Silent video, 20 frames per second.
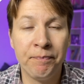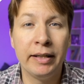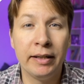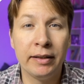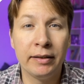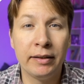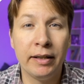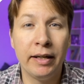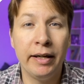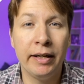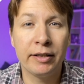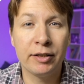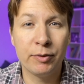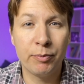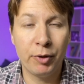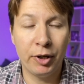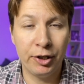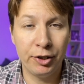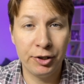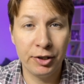that
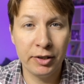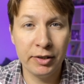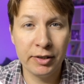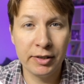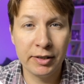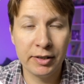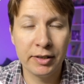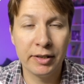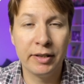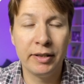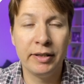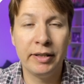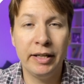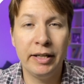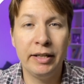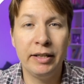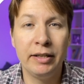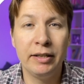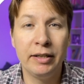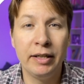expressions,
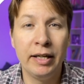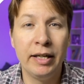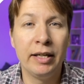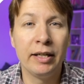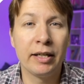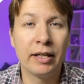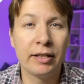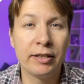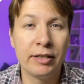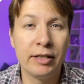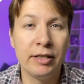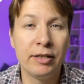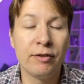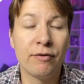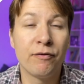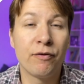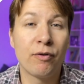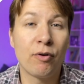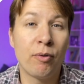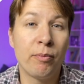they
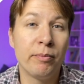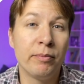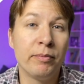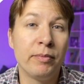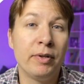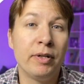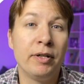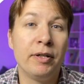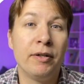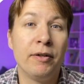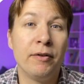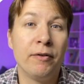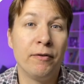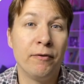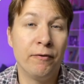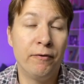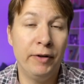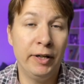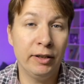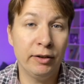consist from
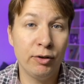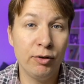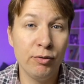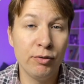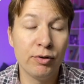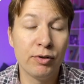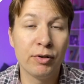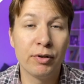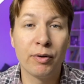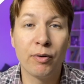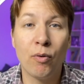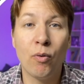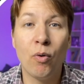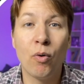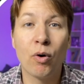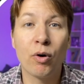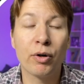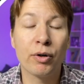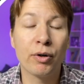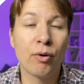values
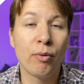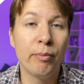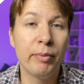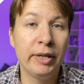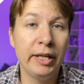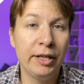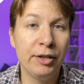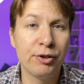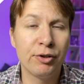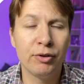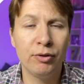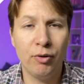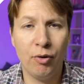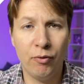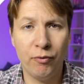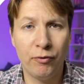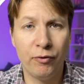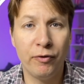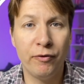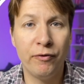or combination
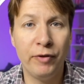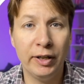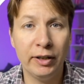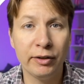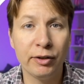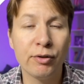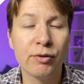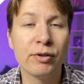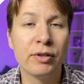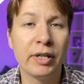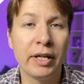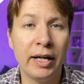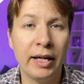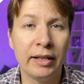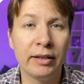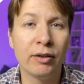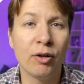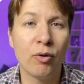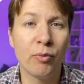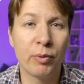of values
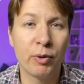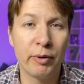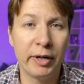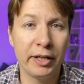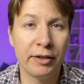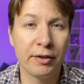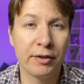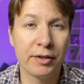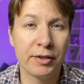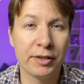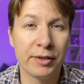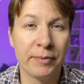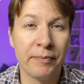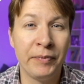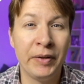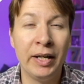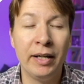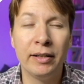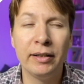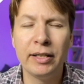and operators.
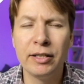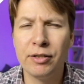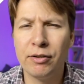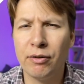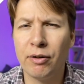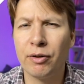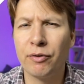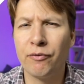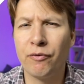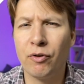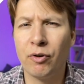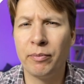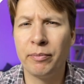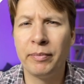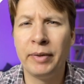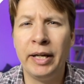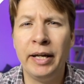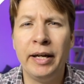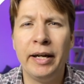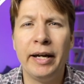Let's start
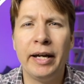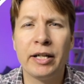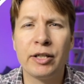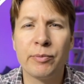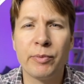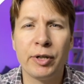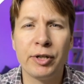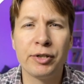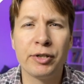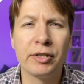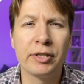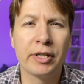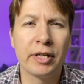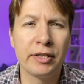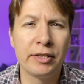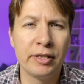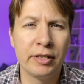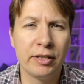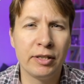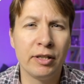from expressions
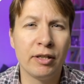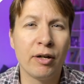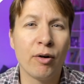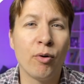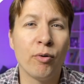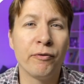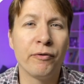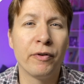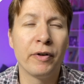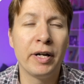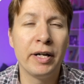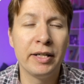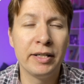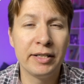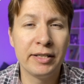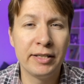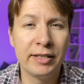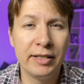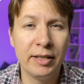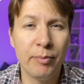consisting of
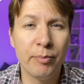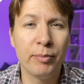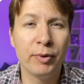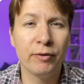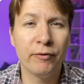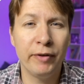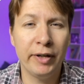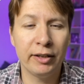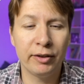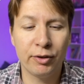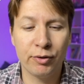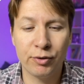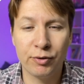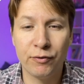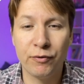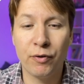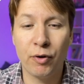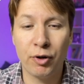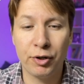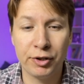simple values
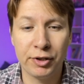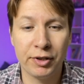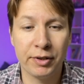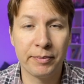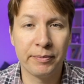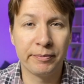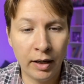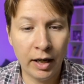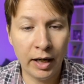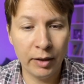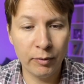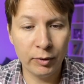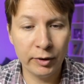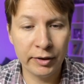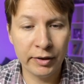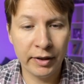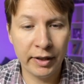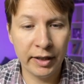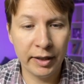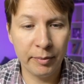first. I will
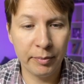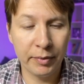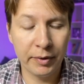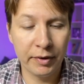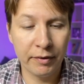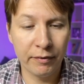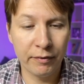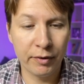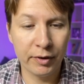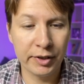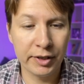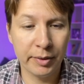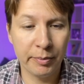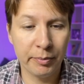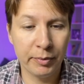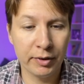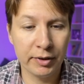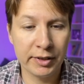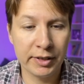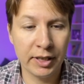type, for
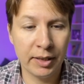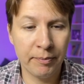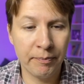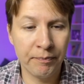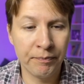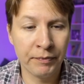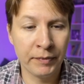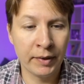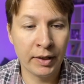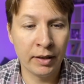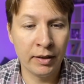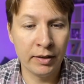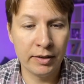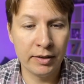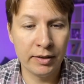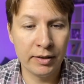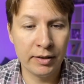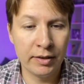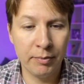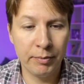example, some
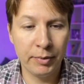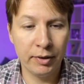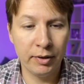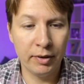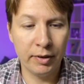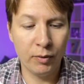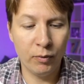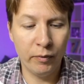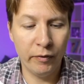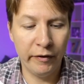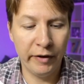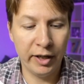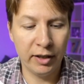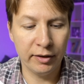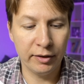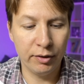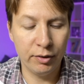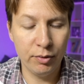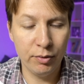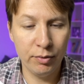simple
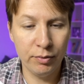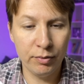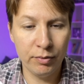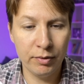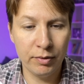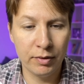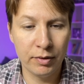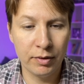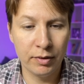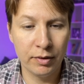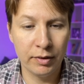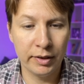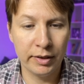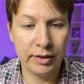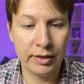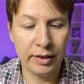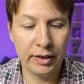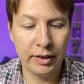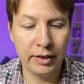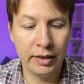value,
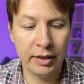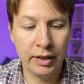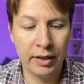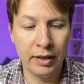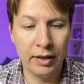let's say